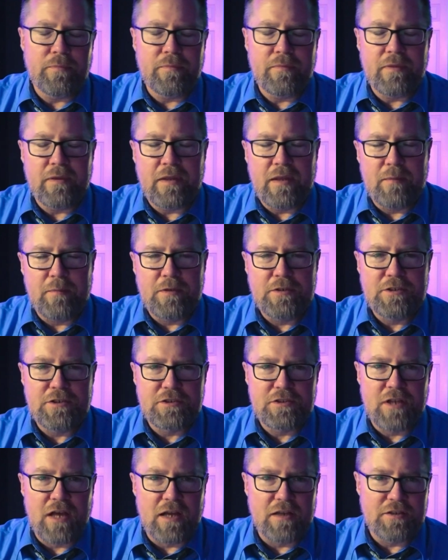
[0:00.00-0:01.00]
images,
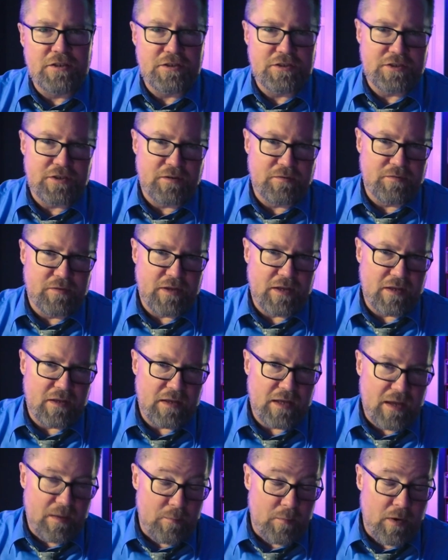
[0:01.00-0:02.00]
not just of the
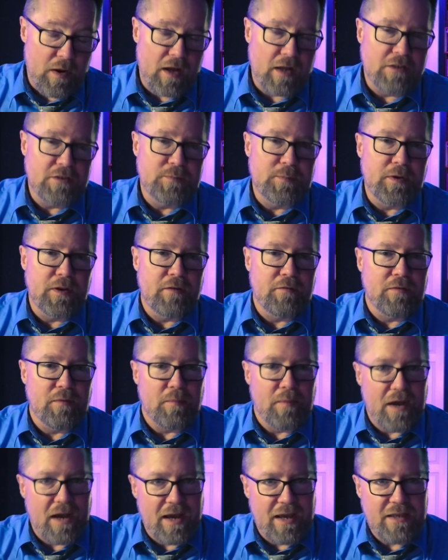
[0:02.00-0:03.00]
emrods, but of the
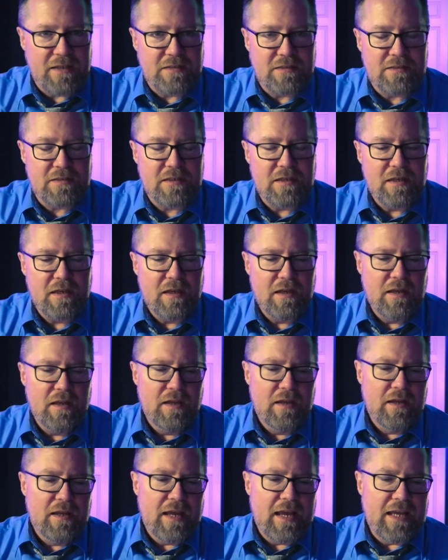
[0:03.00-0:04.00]
mice,
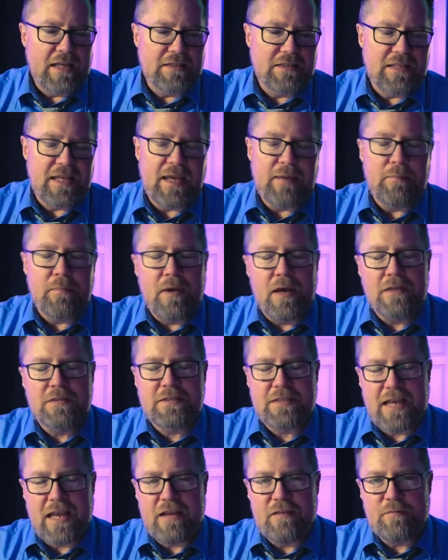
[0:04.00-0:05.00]
as they must
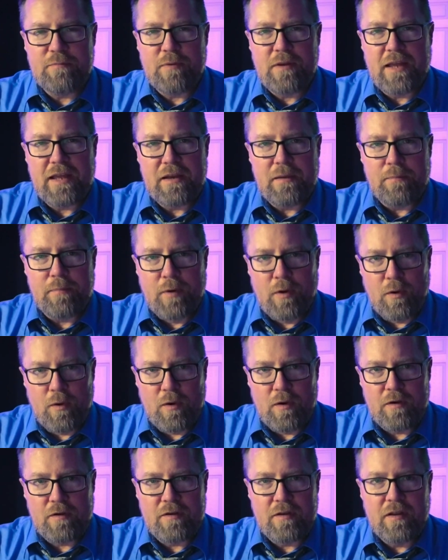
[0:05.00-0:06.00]
have played a
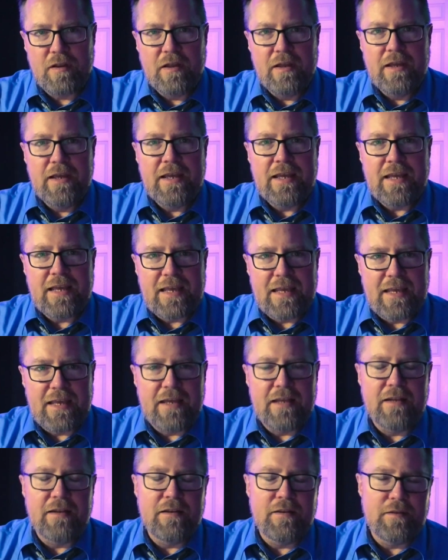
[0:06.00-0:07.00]
part
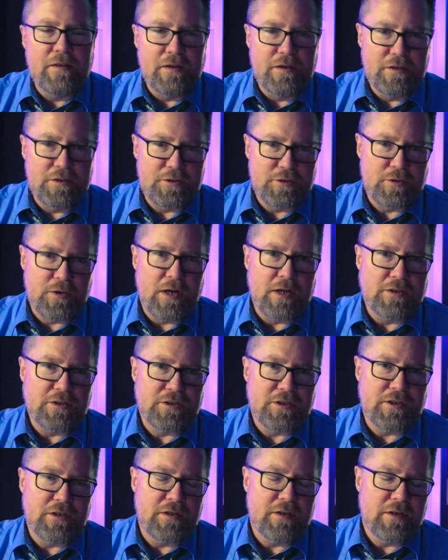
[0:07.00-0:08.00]
in the
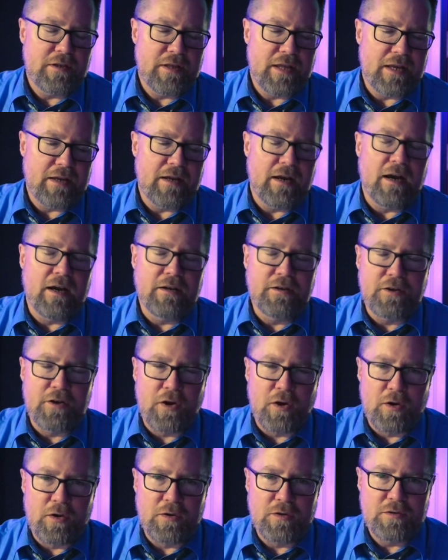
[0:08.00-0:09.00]
destruction that God
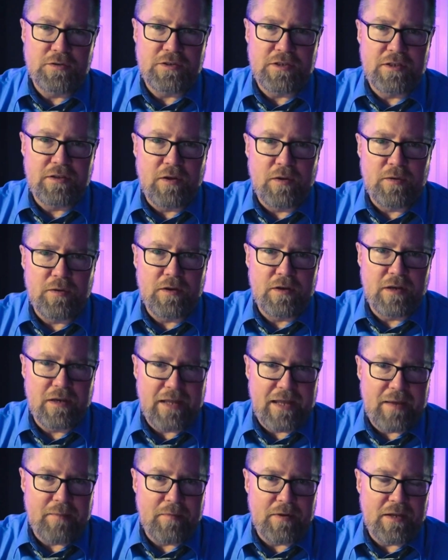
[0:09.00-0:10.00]
caused and all the
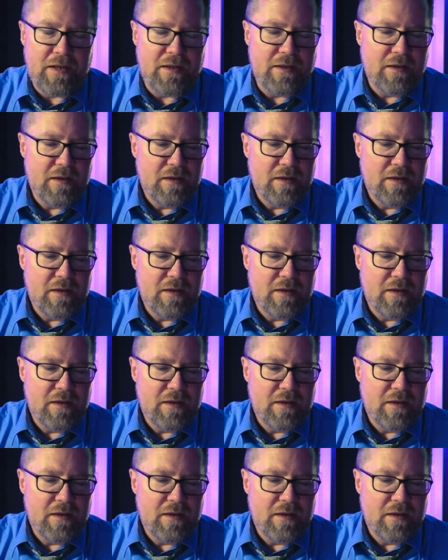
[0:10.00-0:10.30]
calamity